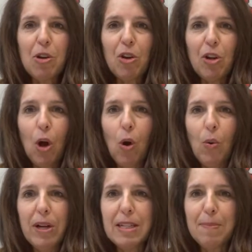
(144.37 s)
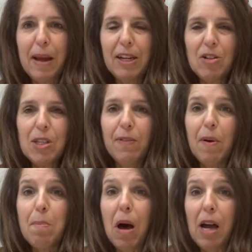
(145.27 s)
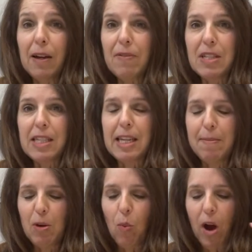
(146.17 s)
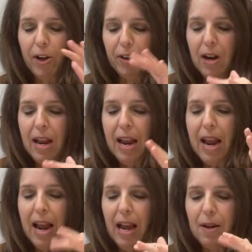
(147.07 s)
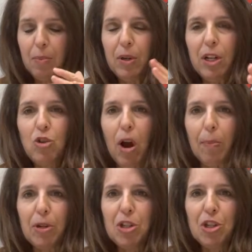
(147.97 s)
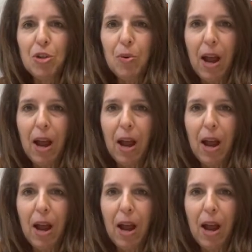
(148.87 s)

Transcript: you can always make yourself a mug of the steamy water and put a drop or two,